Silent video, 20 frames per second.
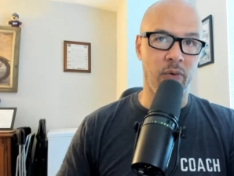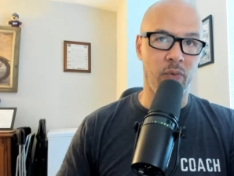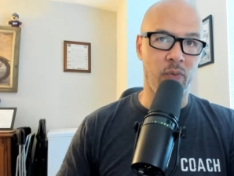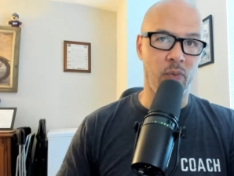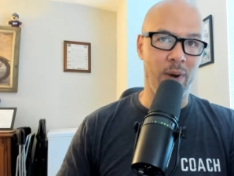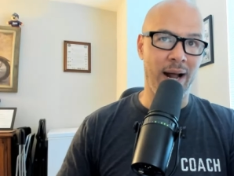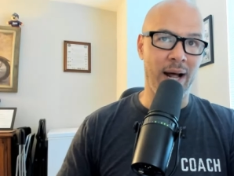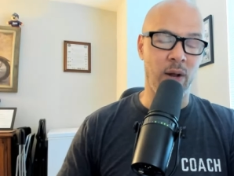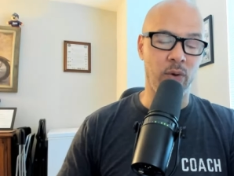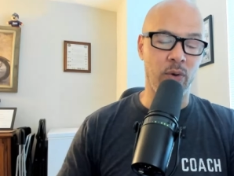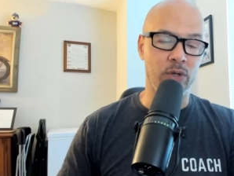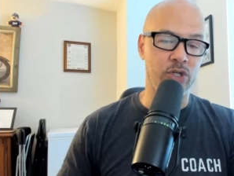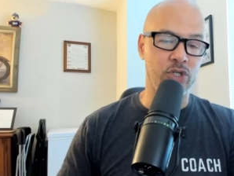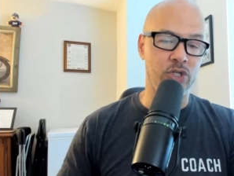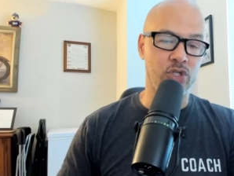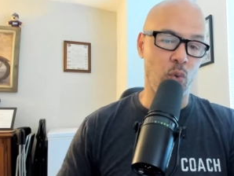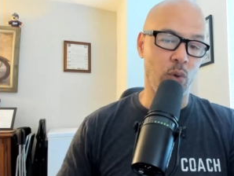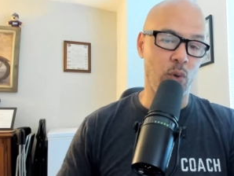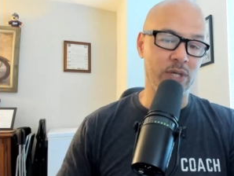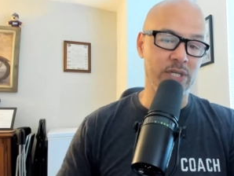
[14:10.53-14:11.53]
around
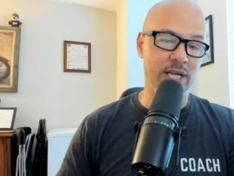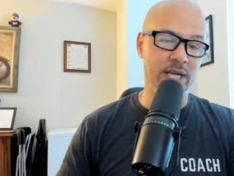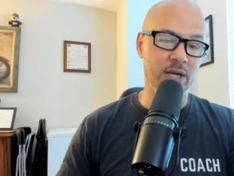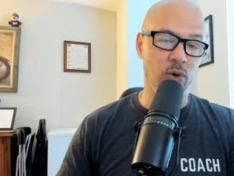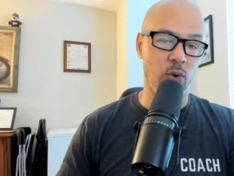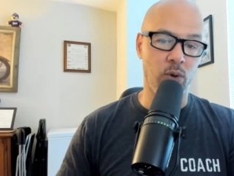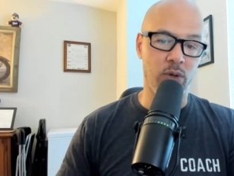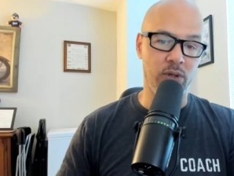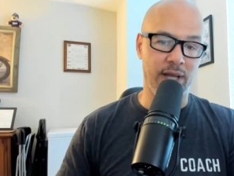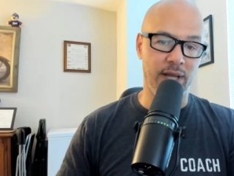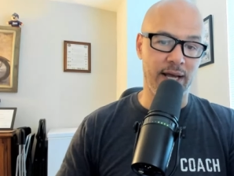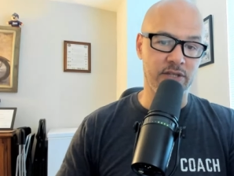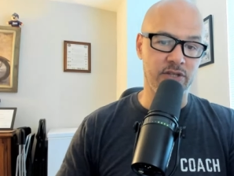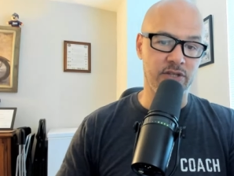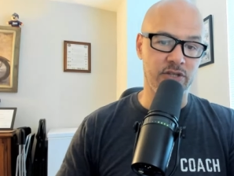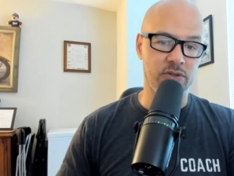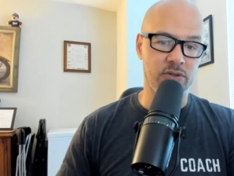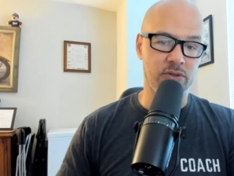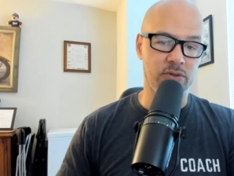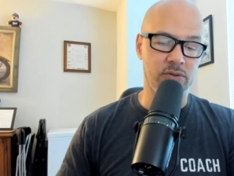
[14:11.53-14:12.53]
20 or
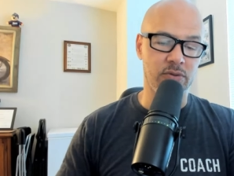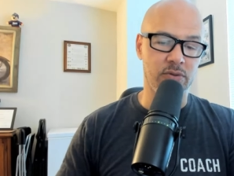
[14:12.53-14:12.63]
less.